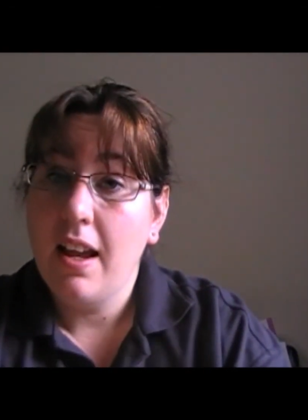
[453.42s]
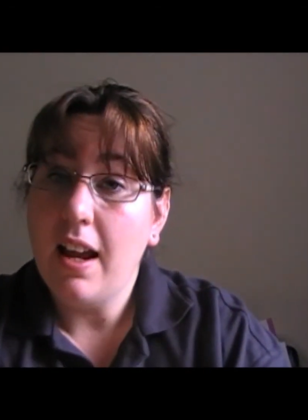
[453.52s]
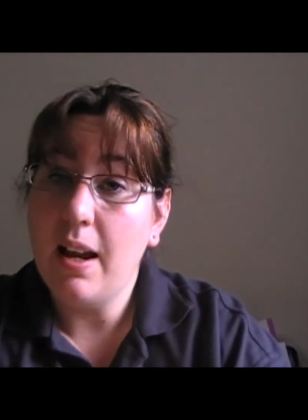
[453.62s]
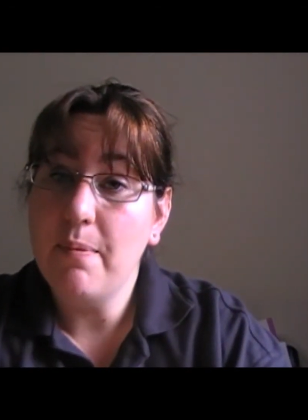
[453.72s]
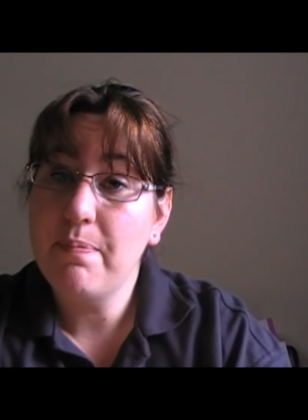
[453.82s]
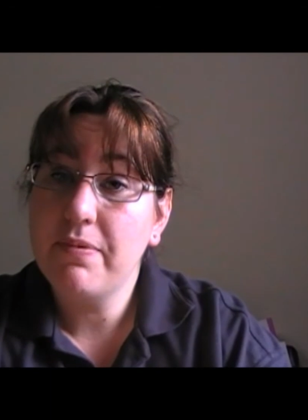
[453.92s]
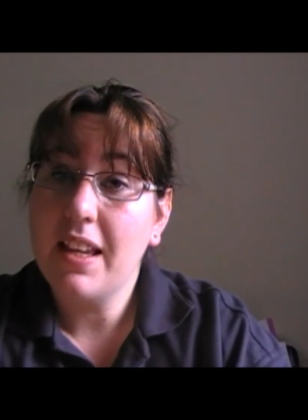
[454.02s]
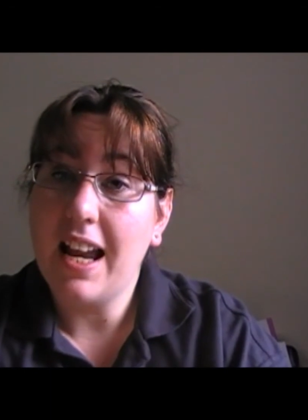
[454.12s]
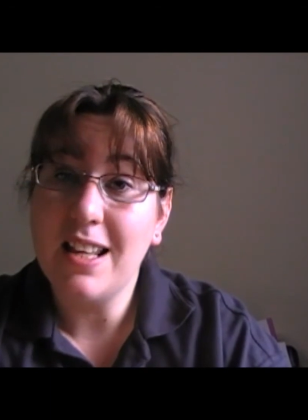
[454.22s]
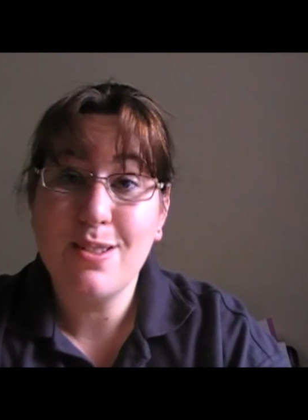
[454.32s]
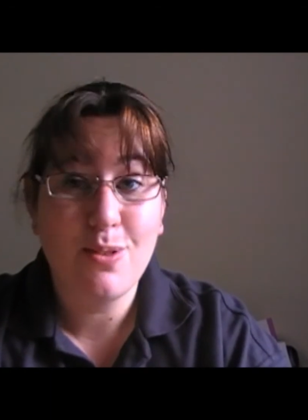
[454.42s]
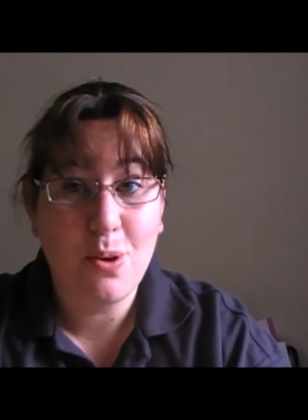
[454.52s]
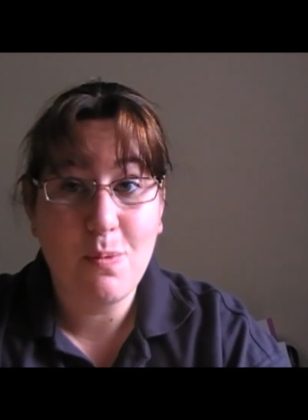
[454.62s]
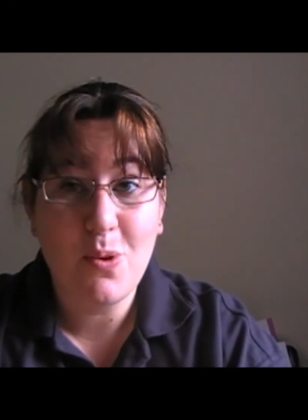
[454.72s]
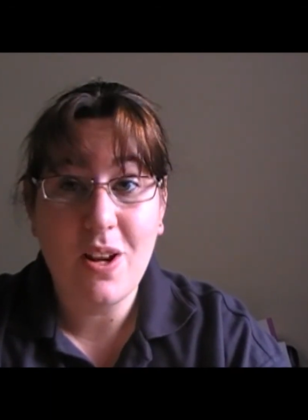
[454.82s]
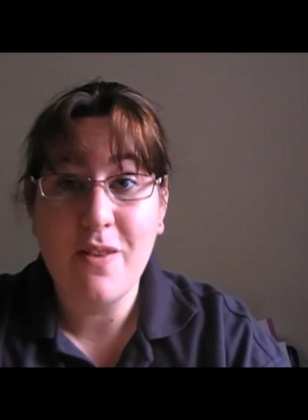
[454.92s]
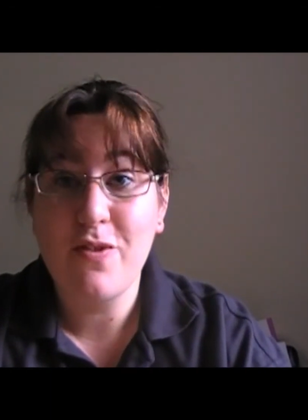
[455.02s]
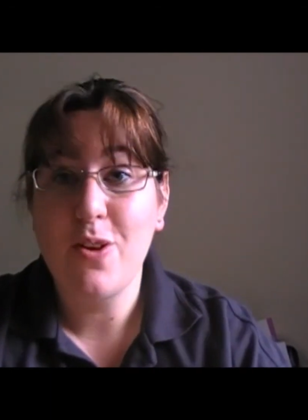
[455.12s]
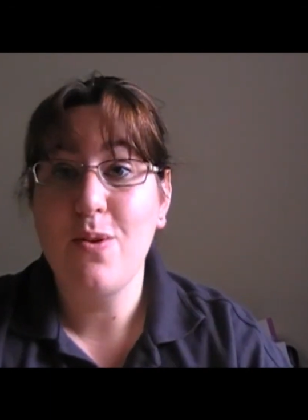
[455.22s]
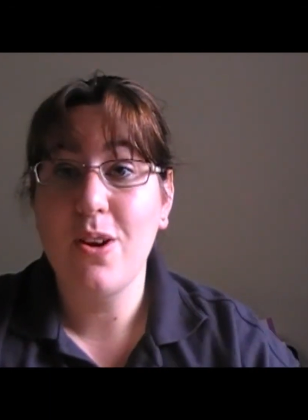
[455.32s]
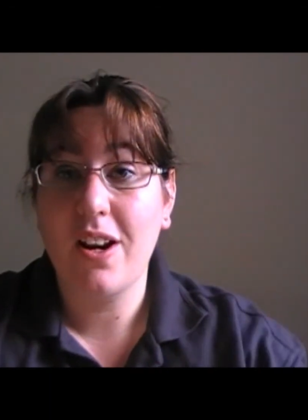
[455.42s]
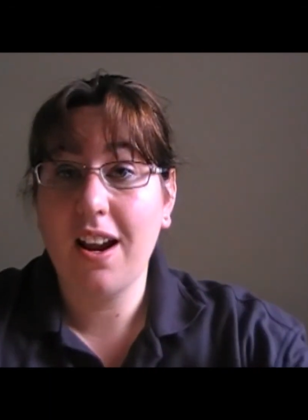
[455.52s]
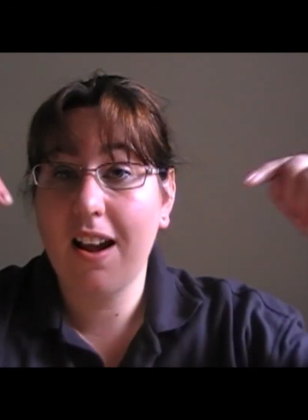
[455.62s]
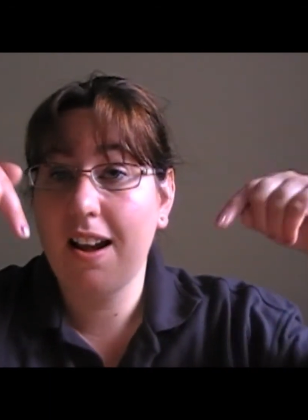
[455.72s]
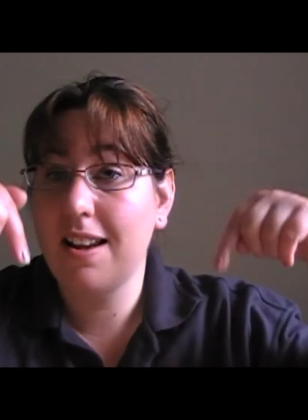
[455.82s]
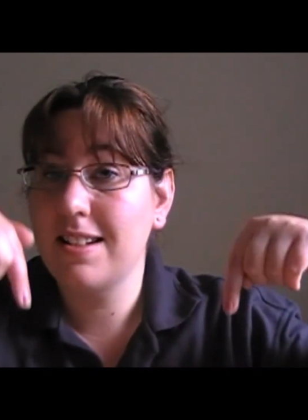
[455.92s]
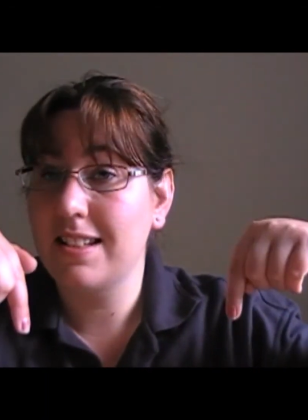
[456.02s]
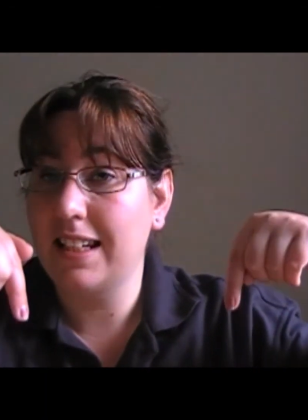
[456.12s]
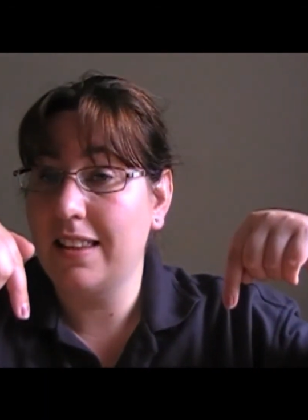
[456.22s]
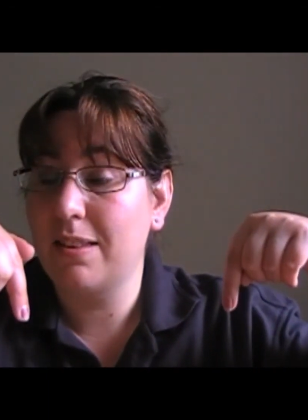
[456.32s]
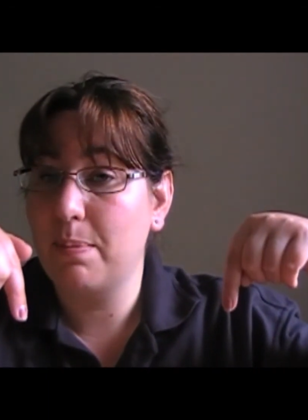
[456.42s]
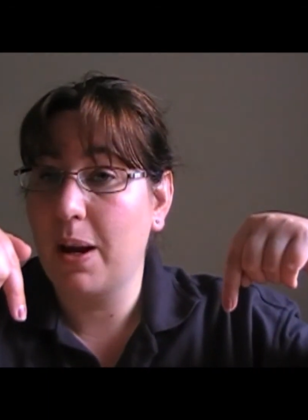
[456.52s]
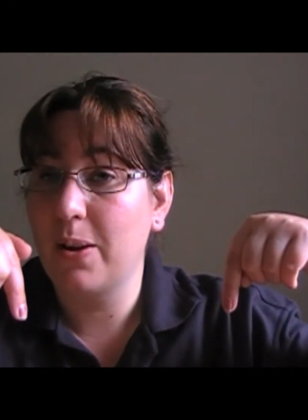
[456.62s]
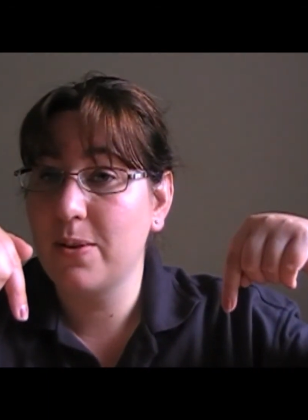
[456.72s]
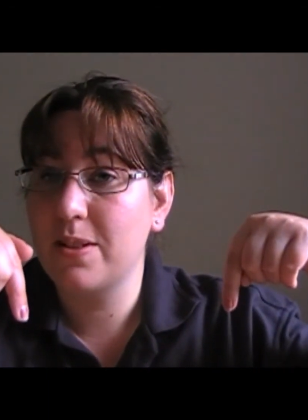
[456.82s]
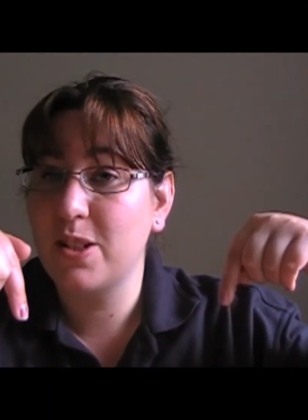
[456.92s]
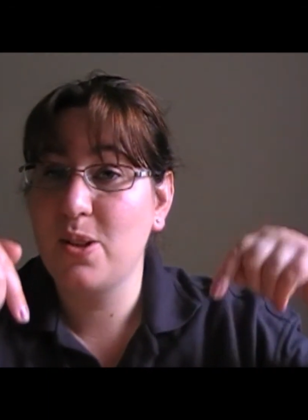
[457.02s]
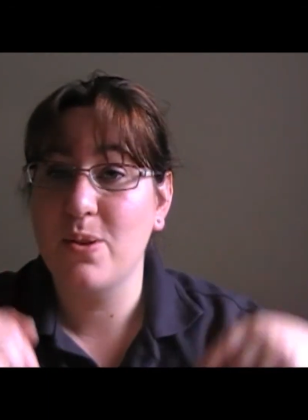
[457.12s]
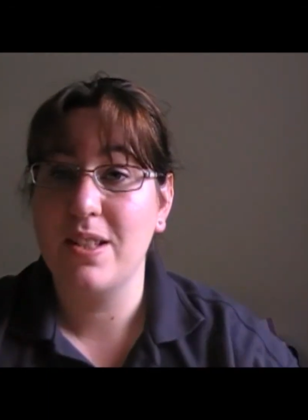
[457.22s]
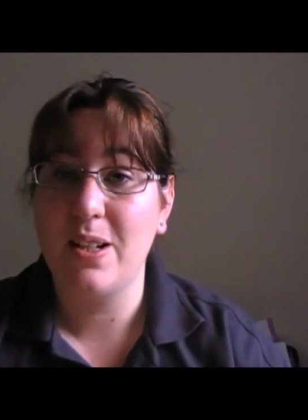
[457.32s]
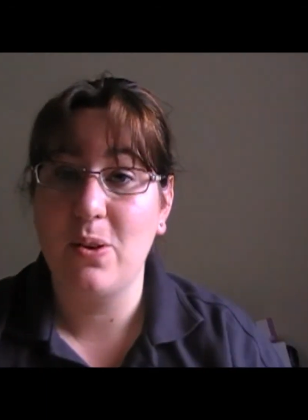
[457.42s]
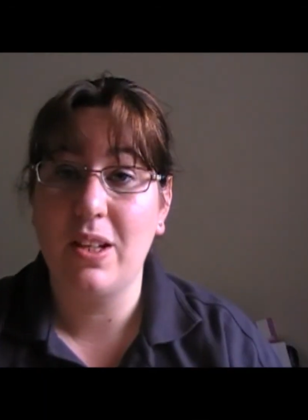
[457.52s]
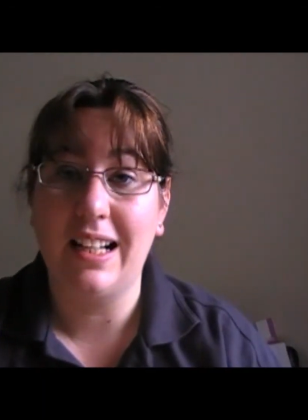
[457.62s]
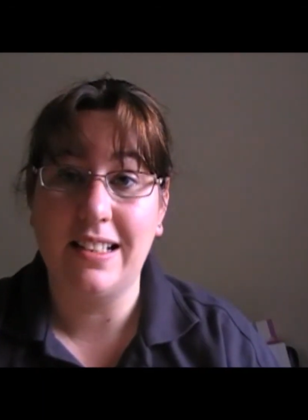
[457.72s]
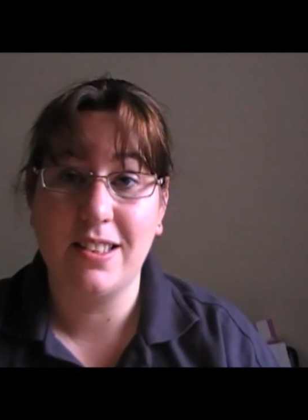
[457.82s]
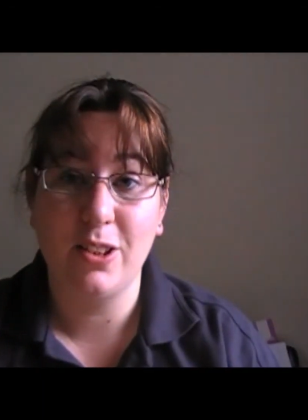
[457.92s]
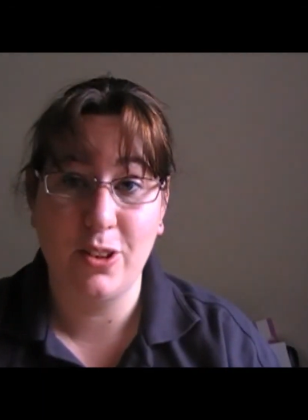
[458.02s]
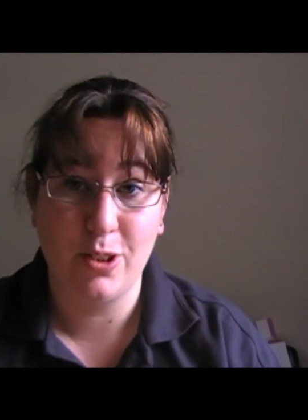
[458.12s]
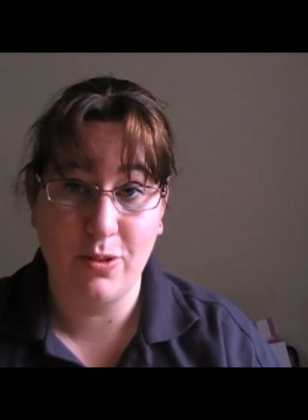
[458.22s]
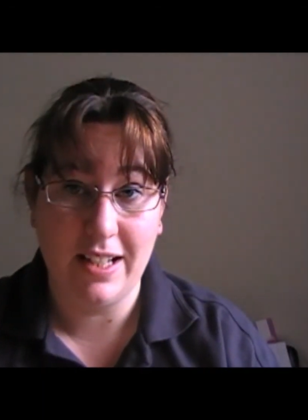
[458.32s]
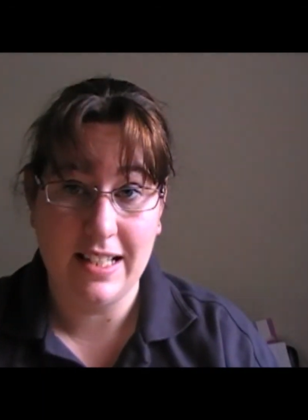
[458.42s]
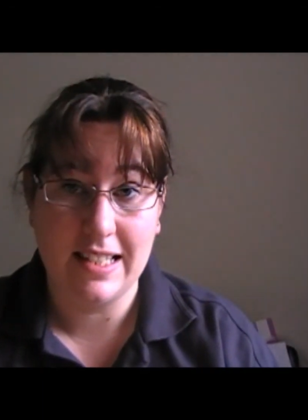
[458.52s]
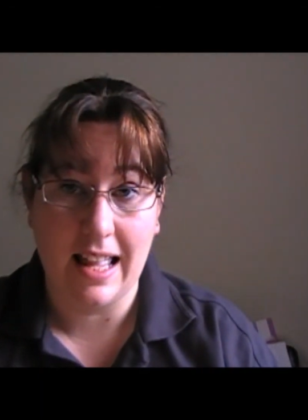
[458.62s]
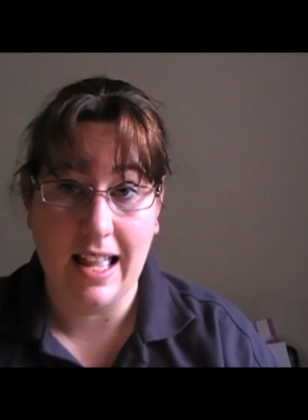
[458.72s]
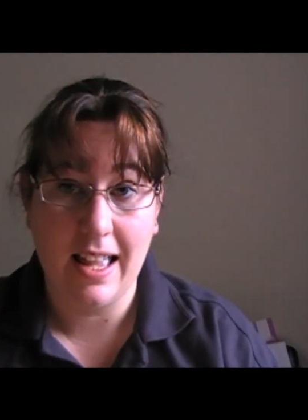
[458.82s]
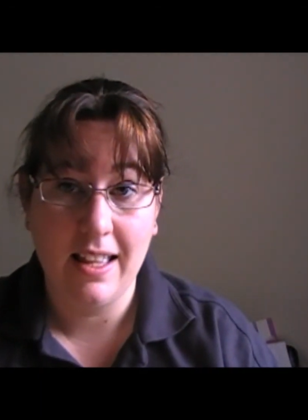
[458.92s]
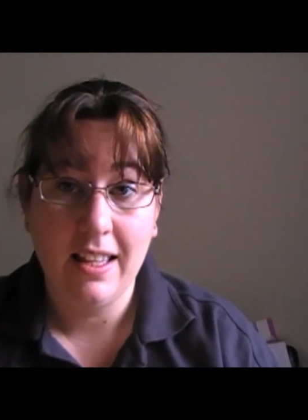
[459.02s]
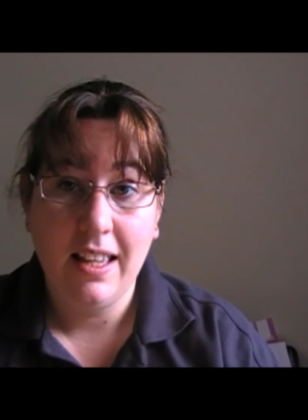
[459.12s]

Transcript: As normal, if you look underneath the post, you'll see all the links to Goodreads there.